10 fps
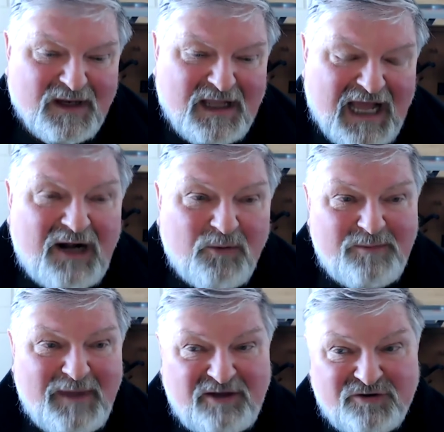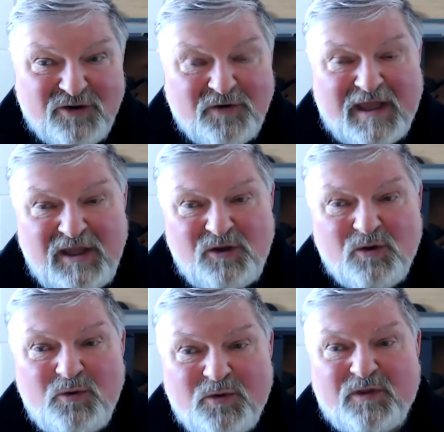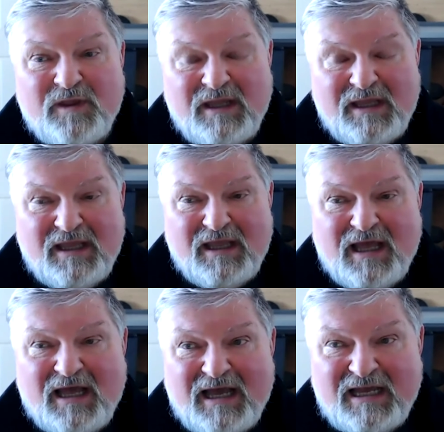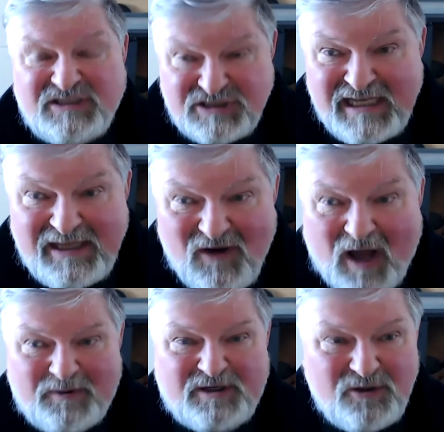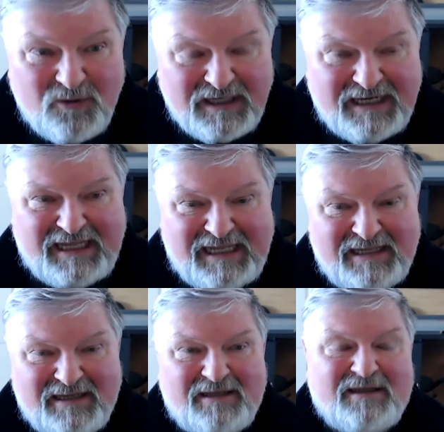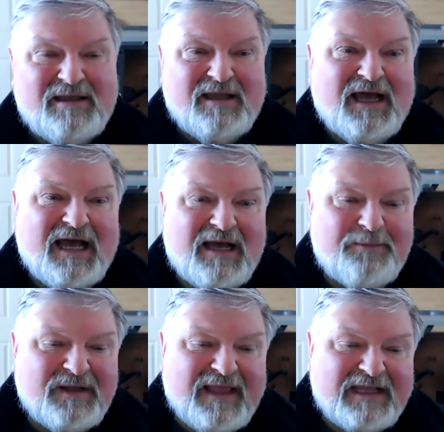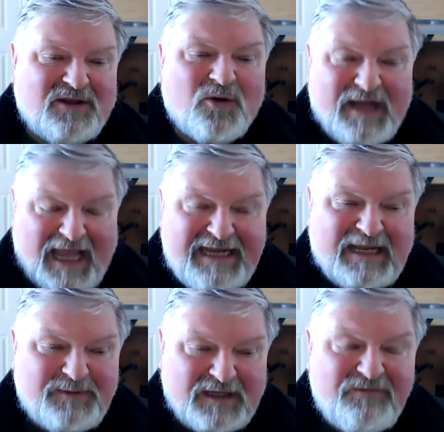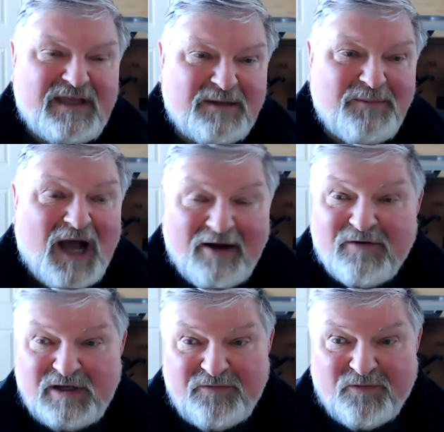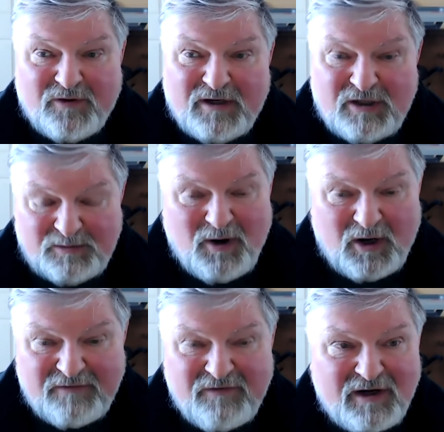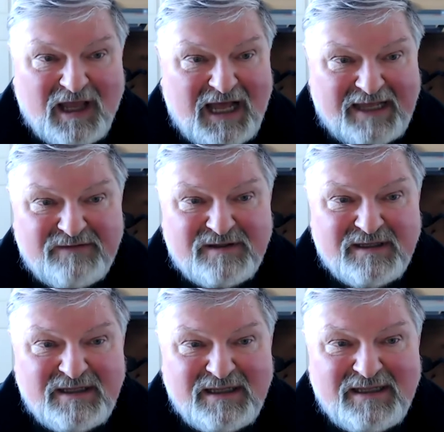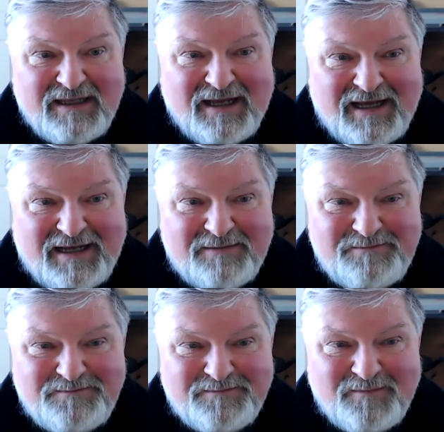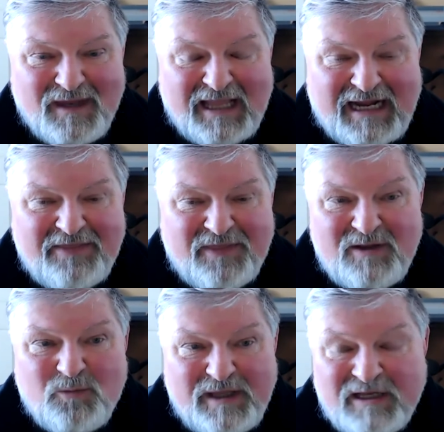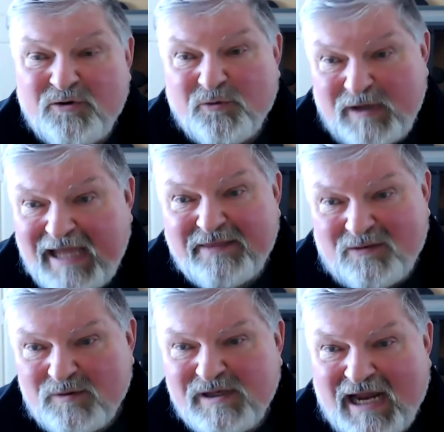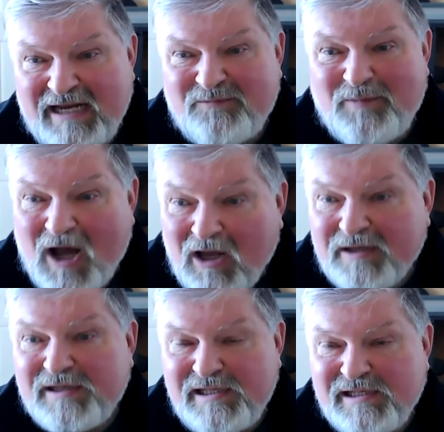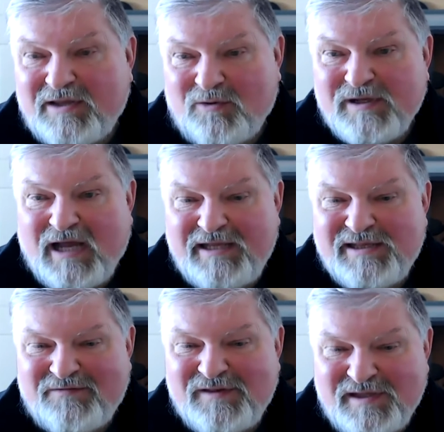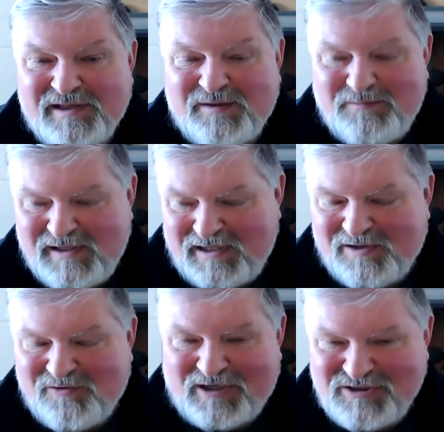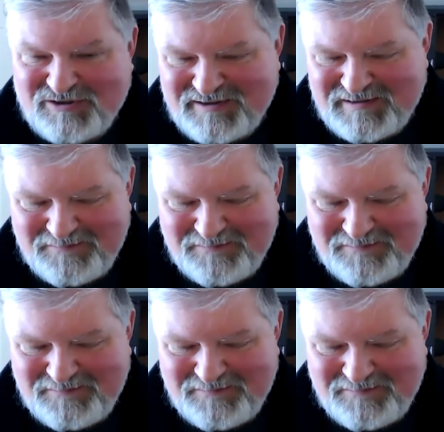How do we make sure that youth achieve opportunity, but that don't end up living in poverty for a good part of their lives? And I think we can create those kind of policies and those kinds of systems and structures.